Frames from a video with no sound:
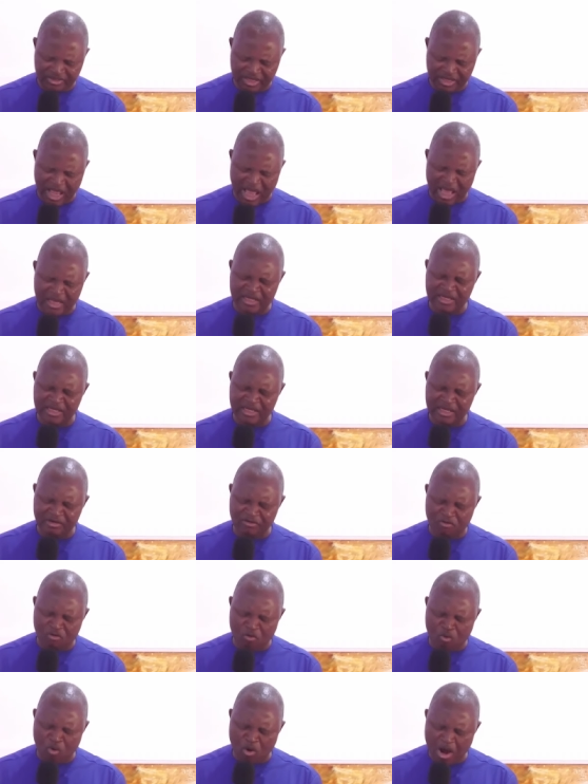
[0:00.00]
and
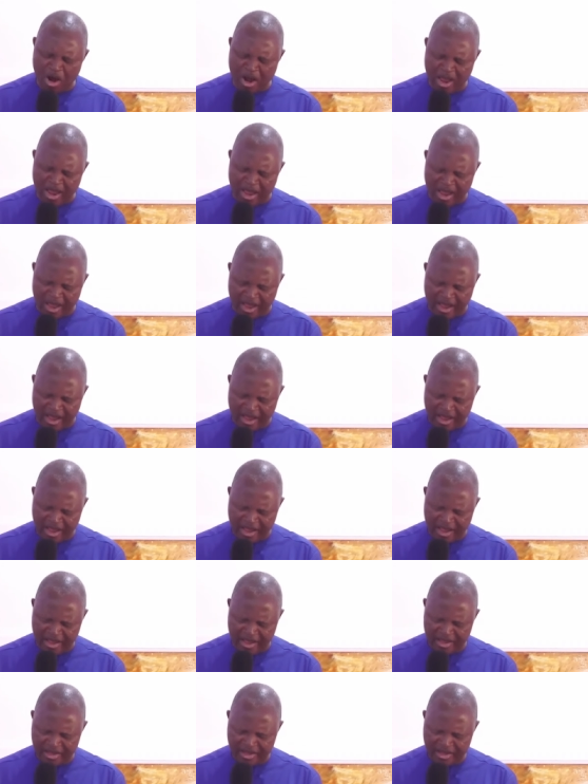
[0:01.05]
inquire,
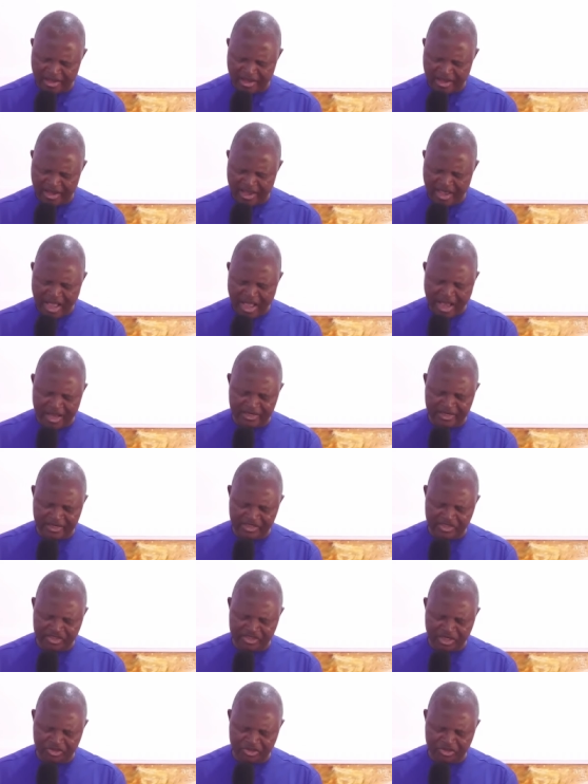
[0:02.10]
and they
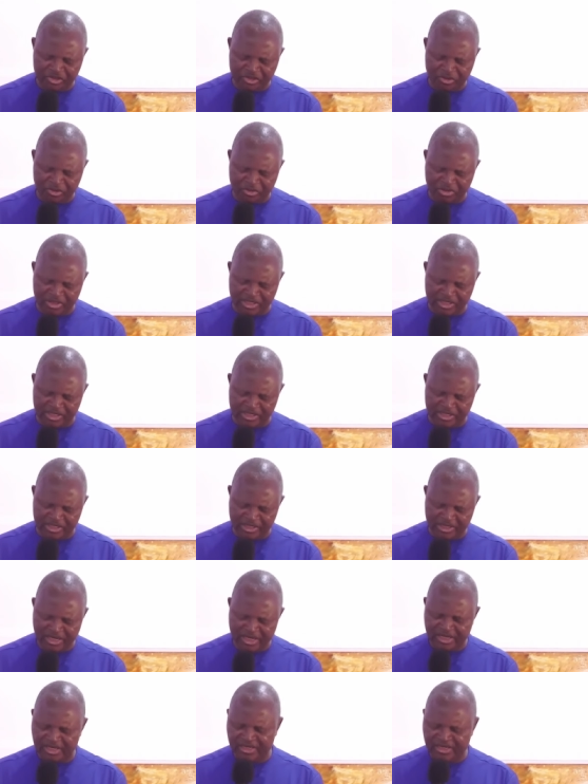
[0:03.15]
shall show thee
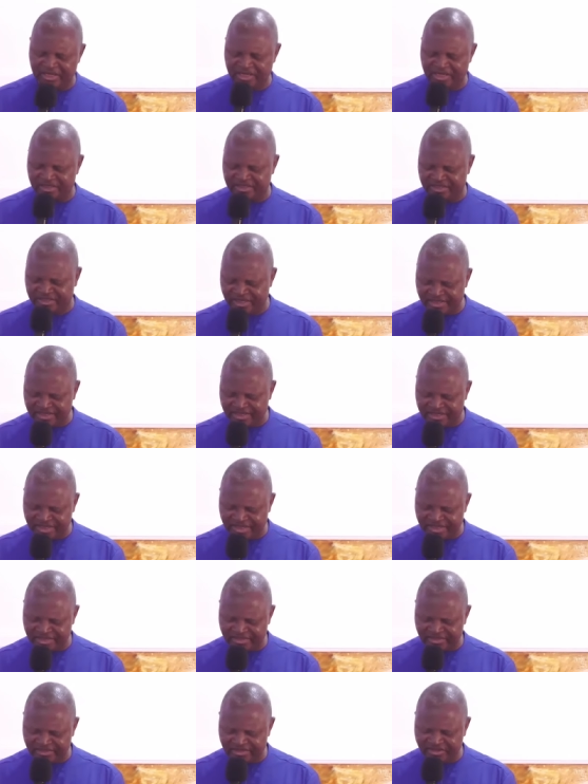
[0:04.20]
the
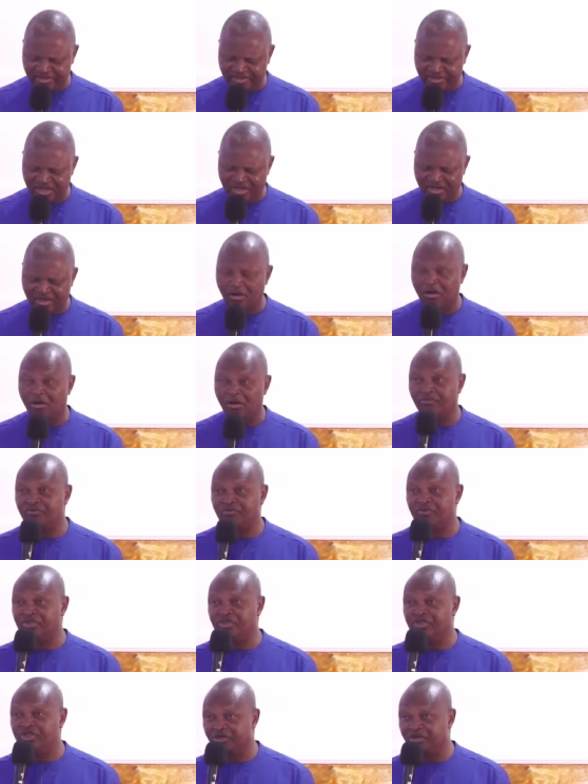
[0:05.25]
sentence of
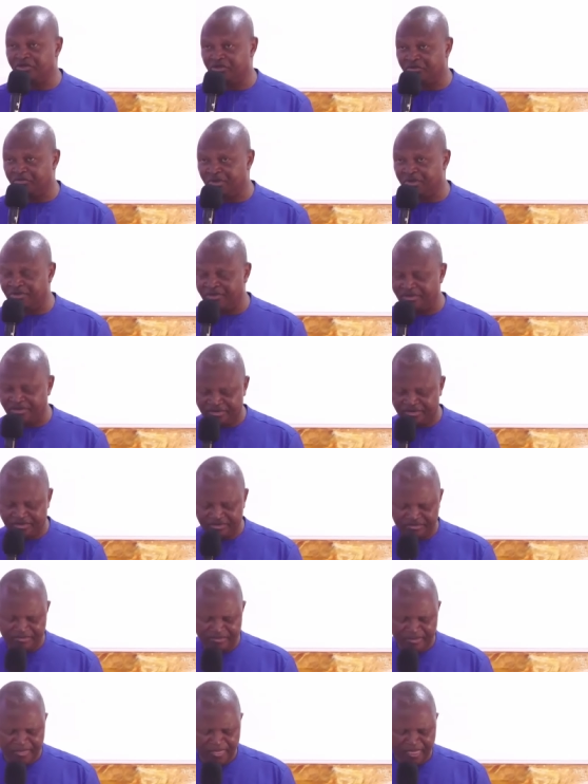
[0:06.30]
judgment.
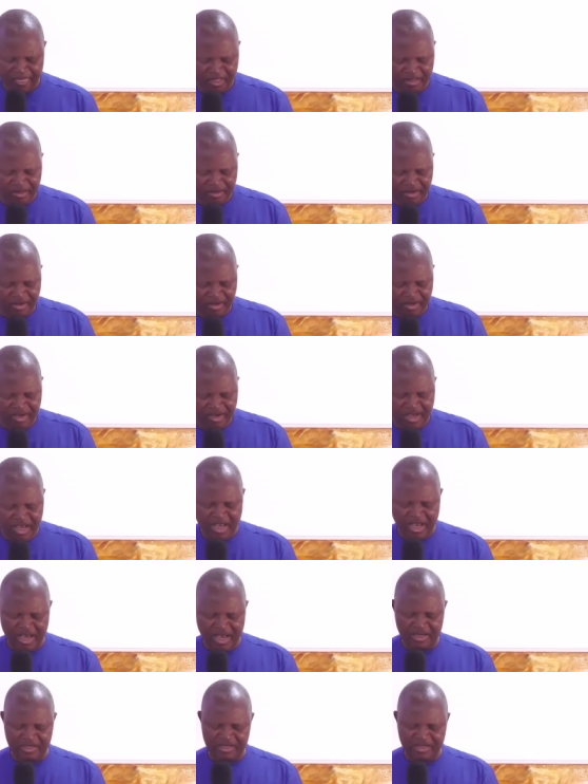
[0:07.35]

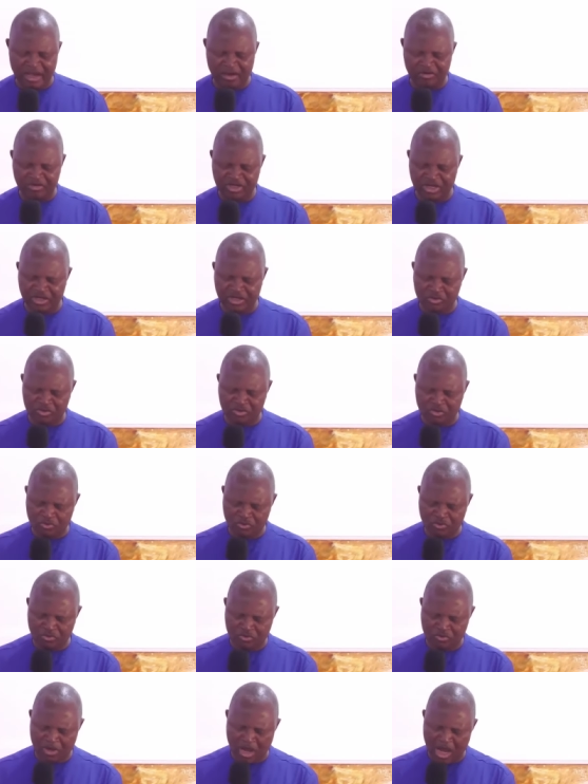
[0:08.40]
And thou shalt do
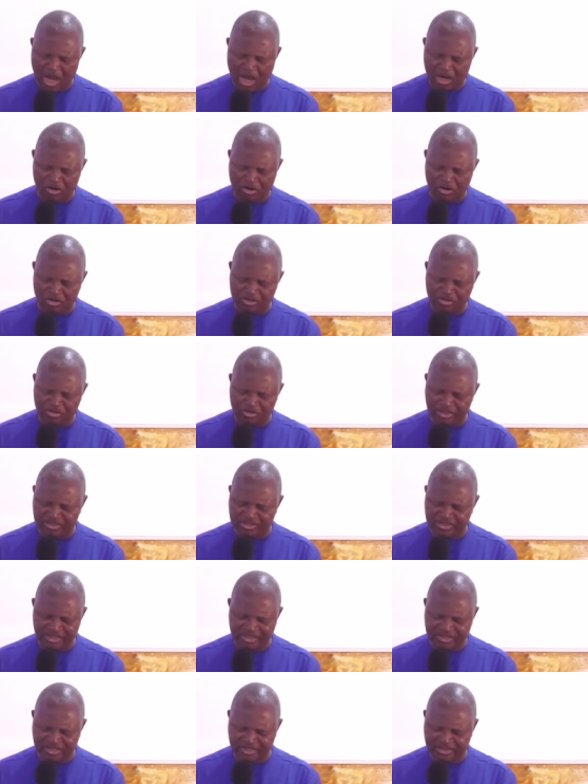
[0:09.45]
according to the
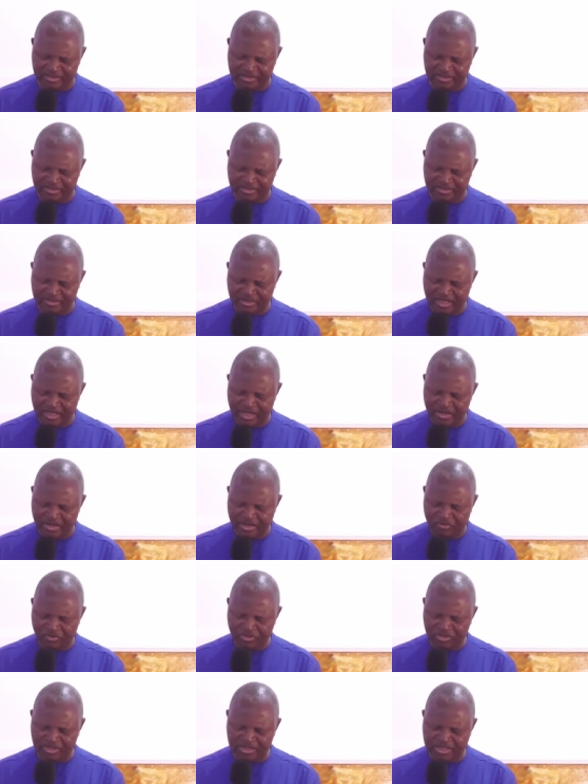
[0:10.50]
sentence,
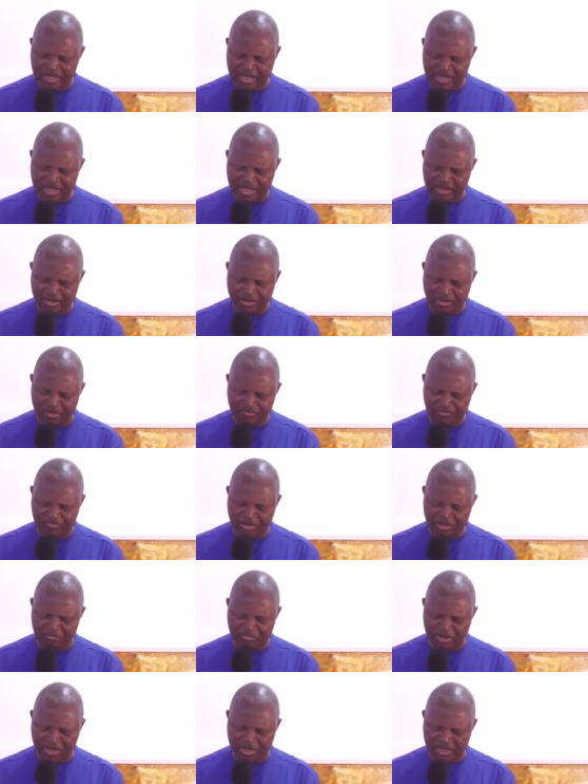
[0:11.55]
which day of that
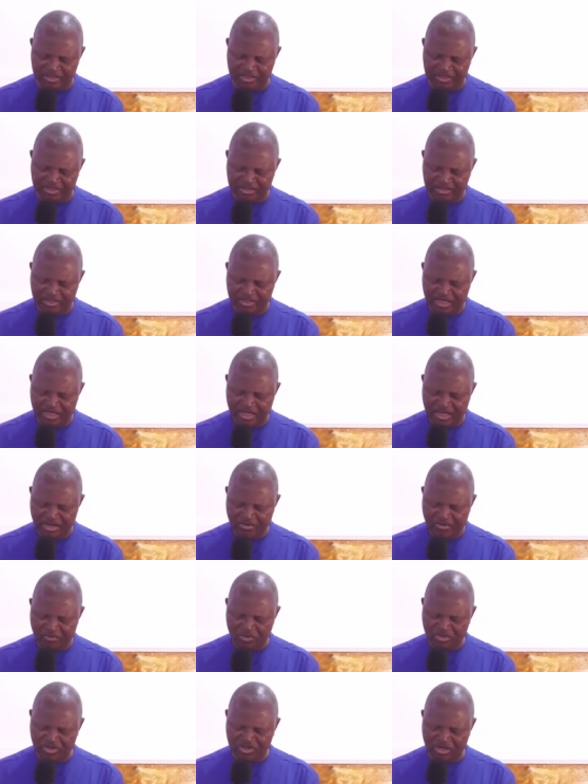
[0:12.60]
place,
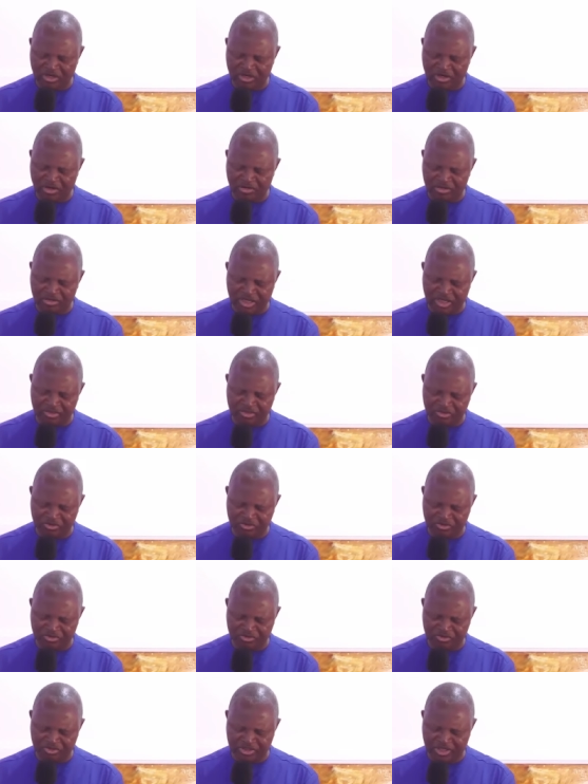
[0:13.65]
which the Lord shall choose,
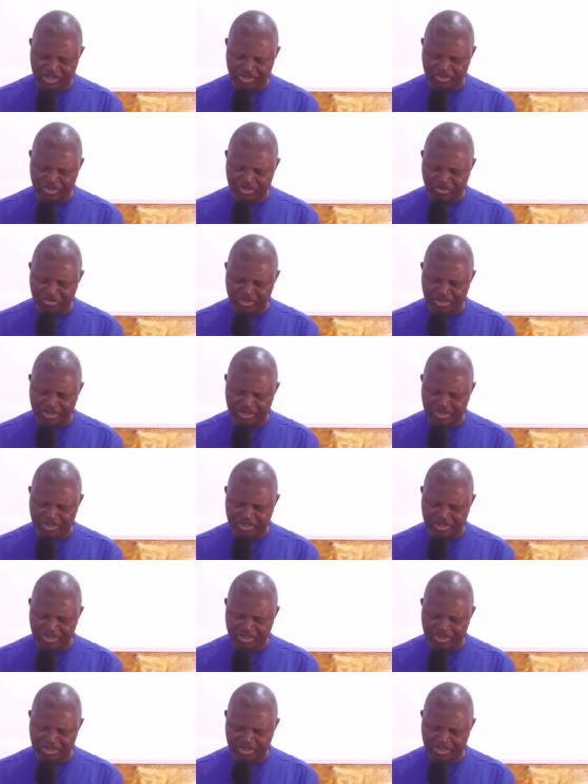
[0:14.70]
shall show thee.